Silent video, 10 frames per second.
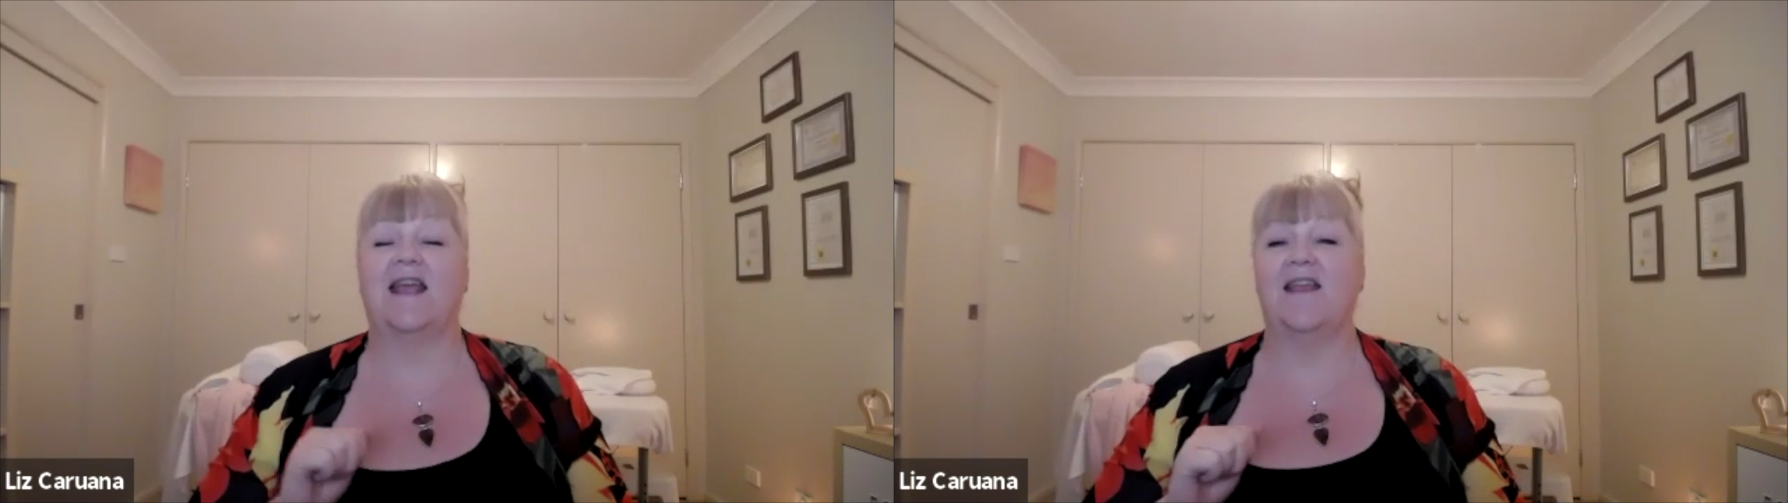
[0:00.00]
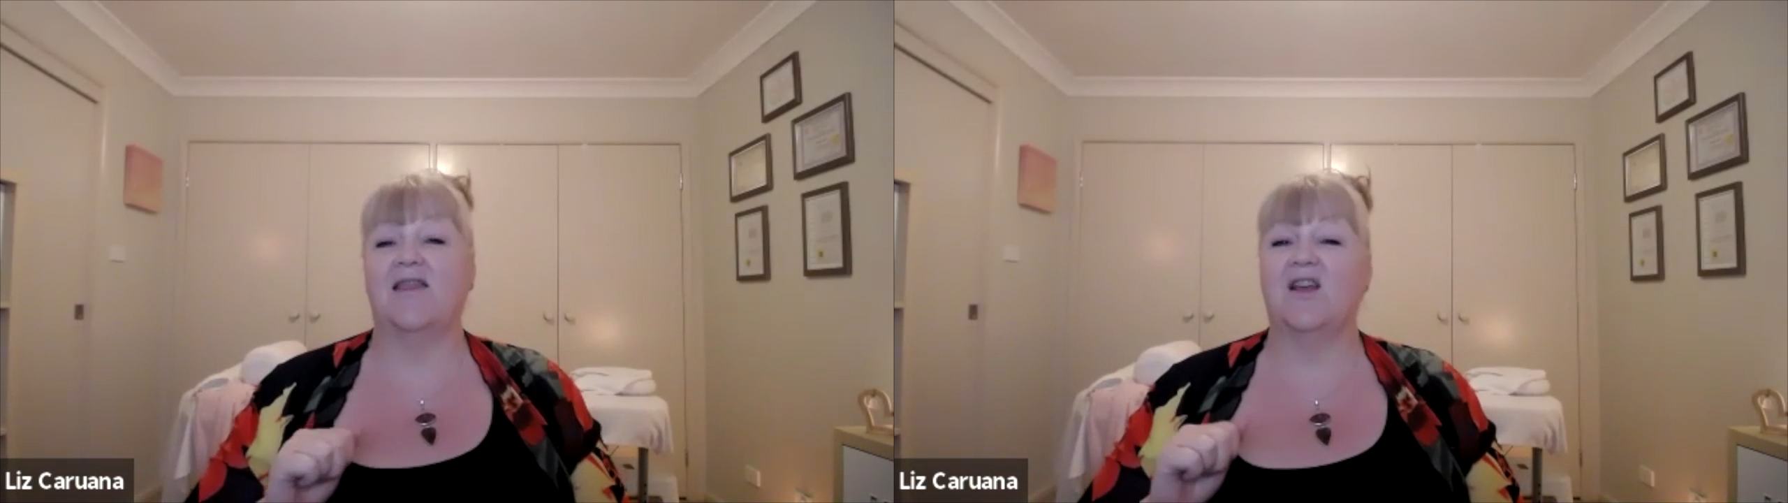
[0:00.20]

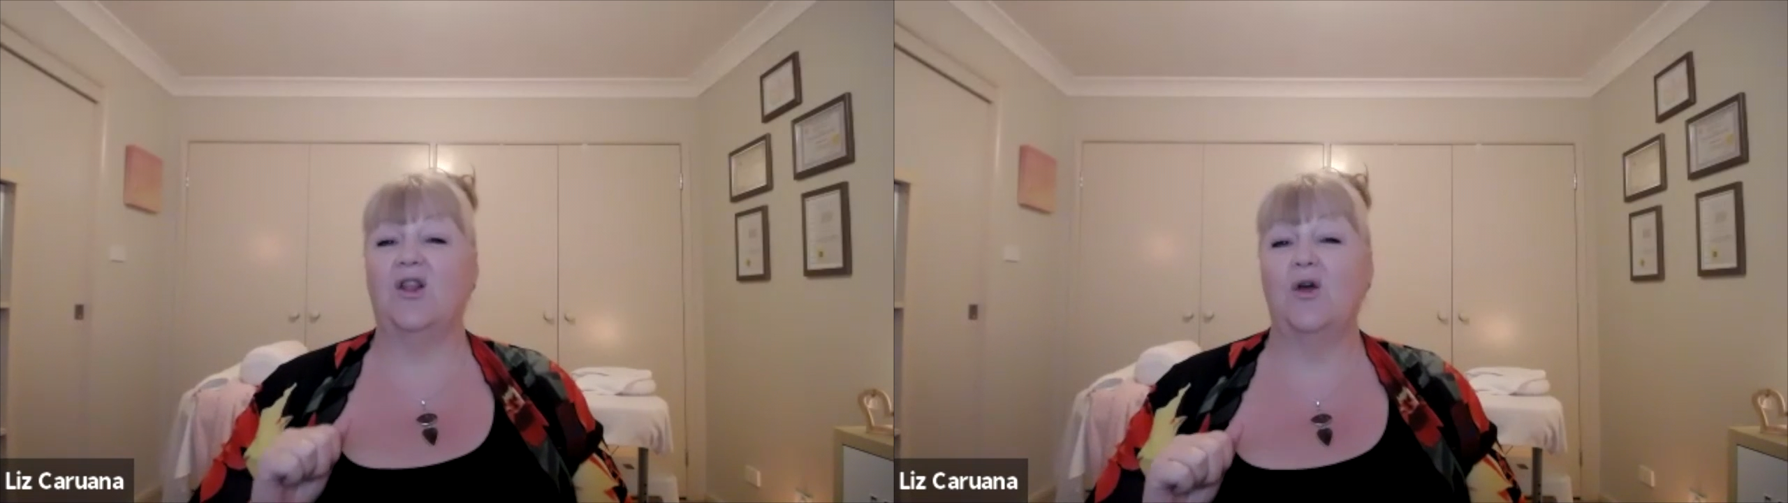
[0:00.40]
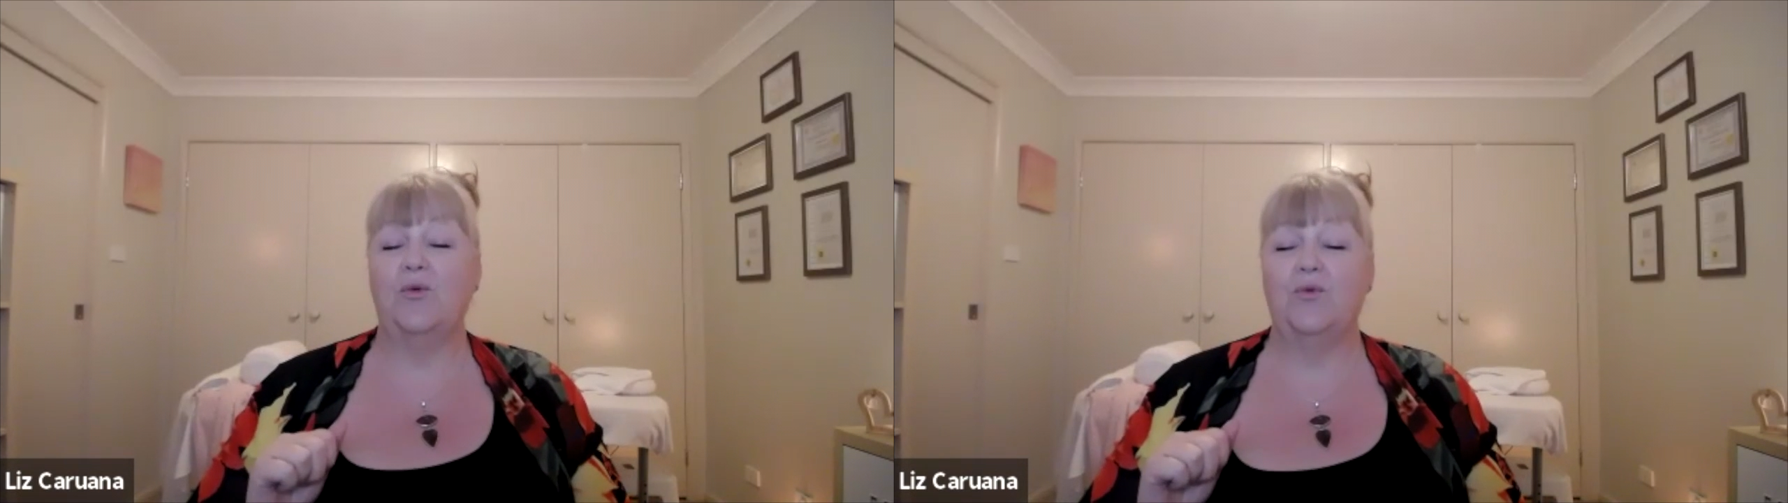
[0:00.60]
in the
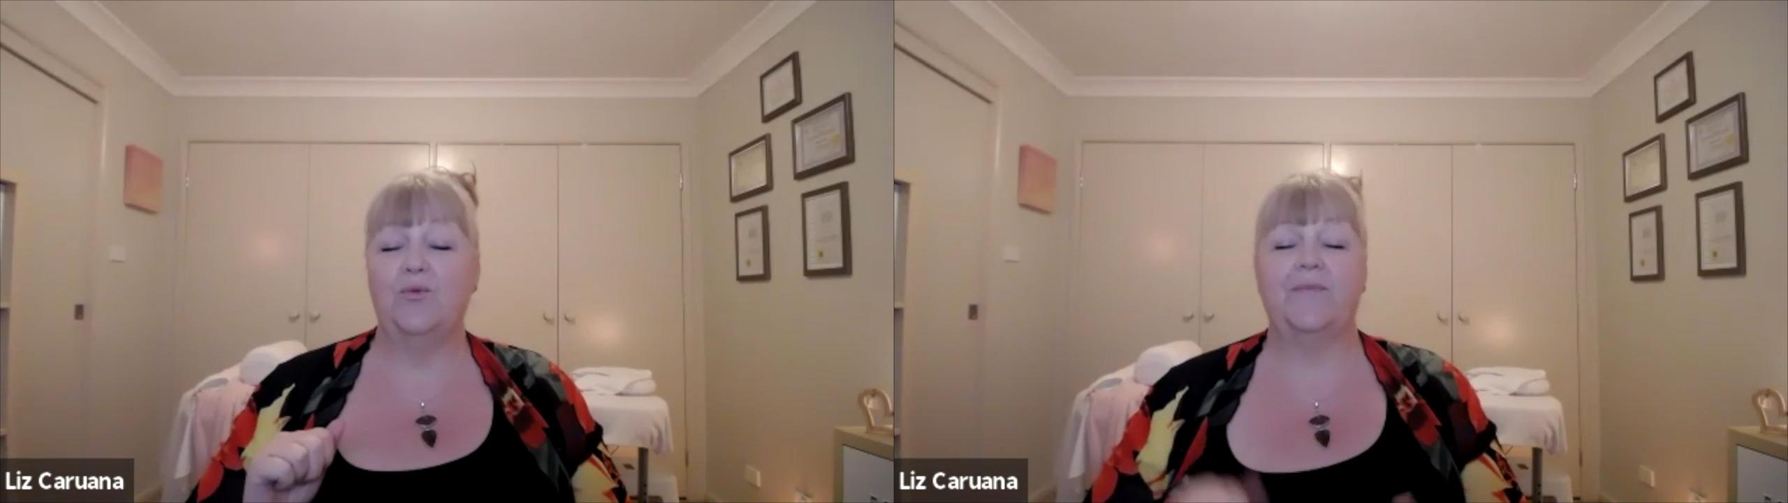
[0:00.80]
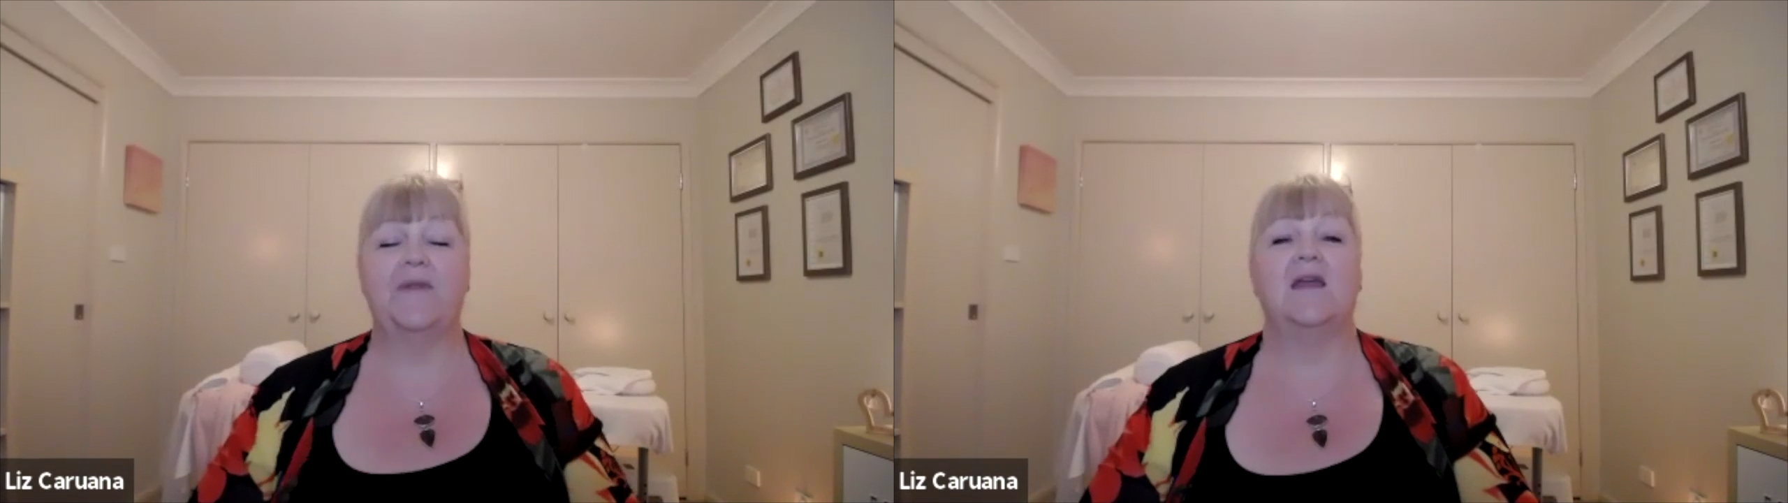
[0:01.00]
loo.
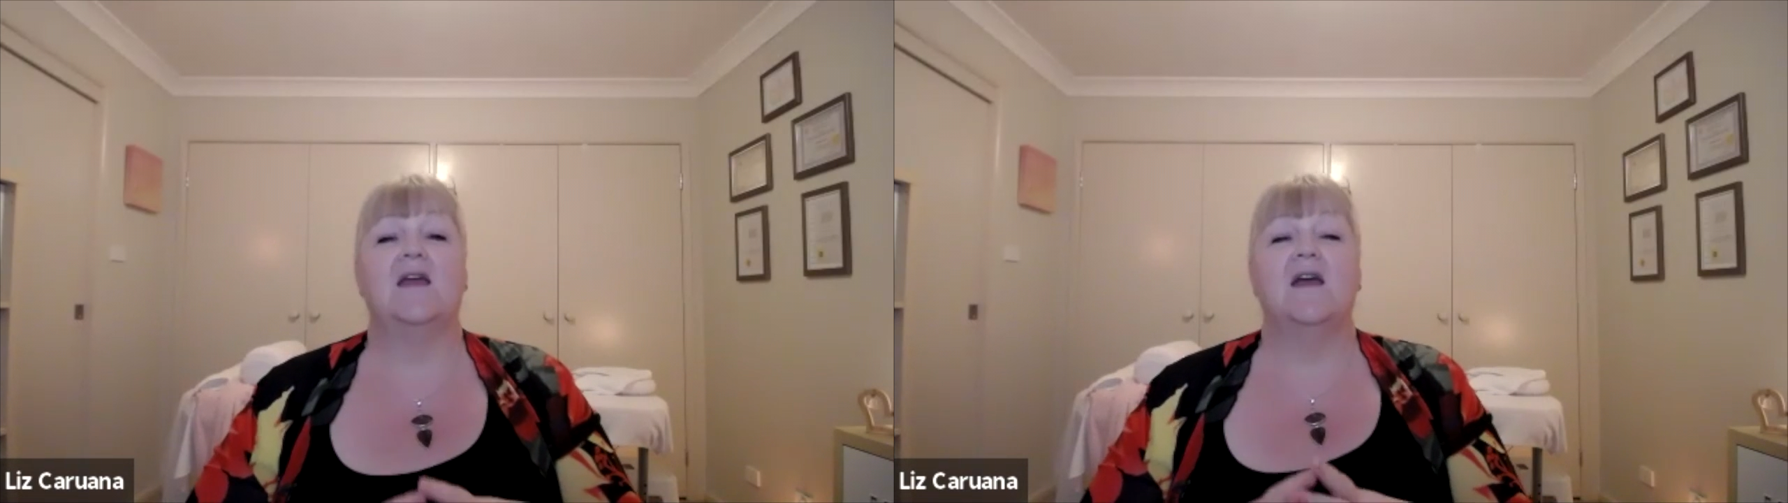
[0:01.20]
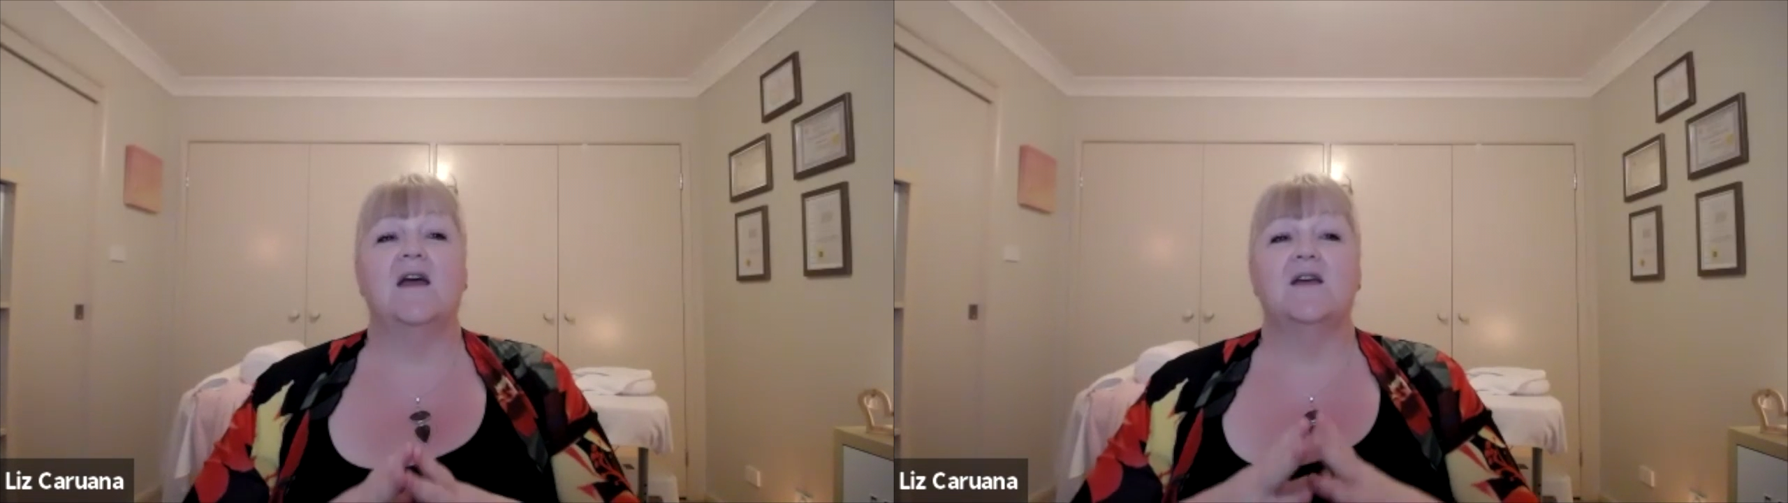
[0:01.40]

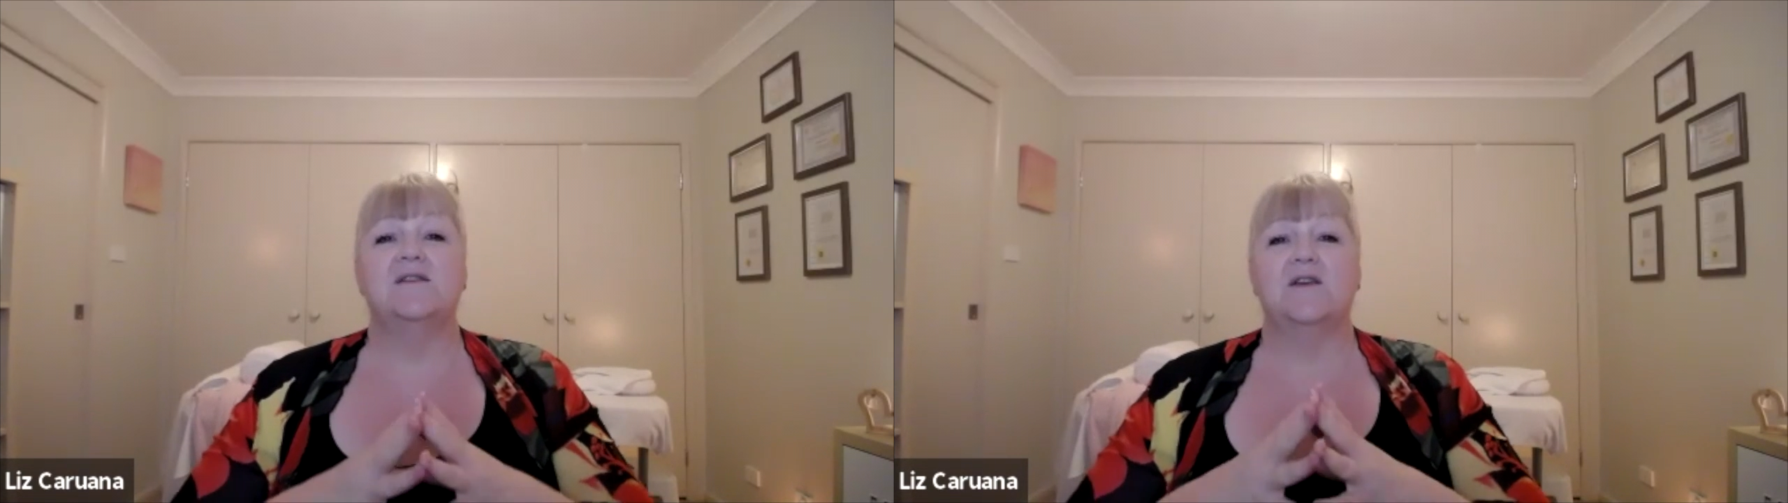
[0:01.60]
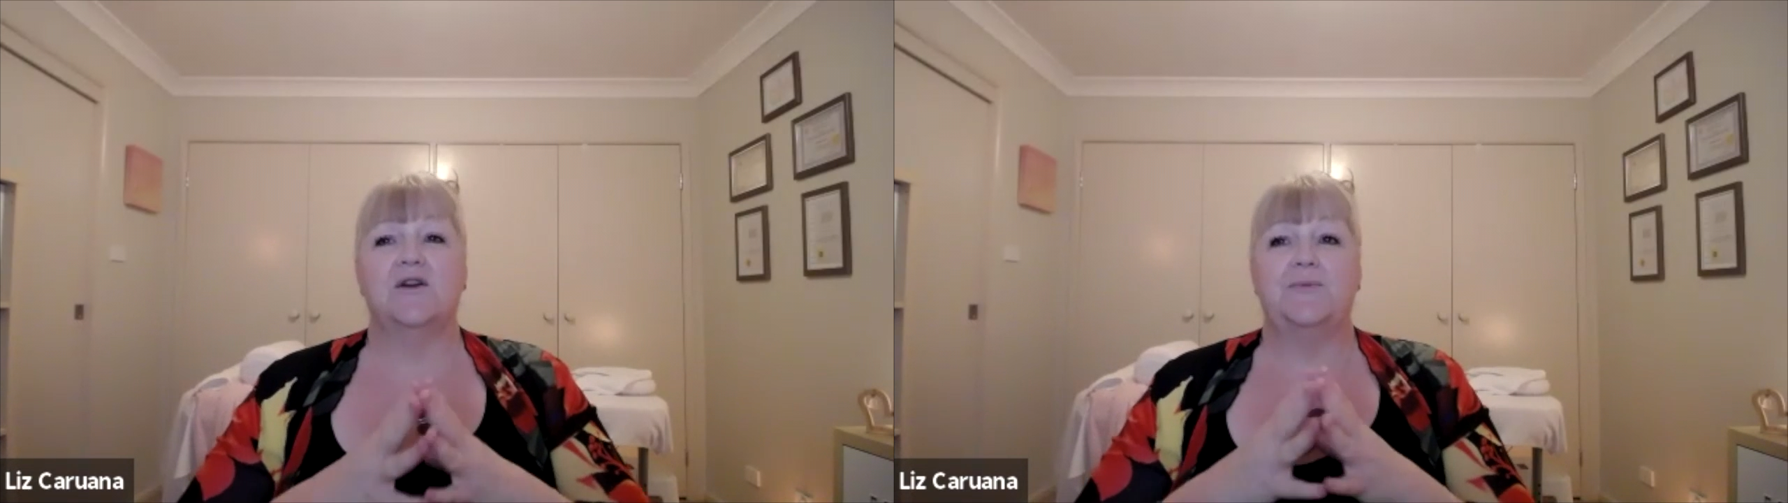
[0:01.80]

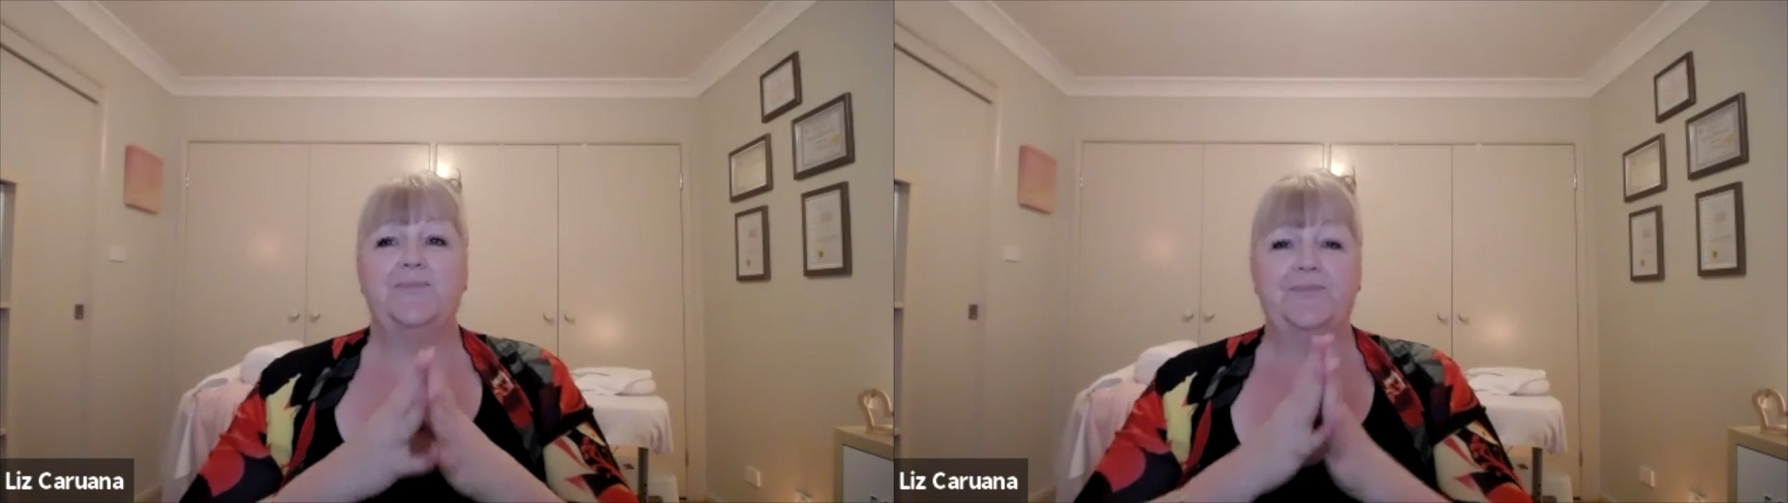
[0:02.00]
So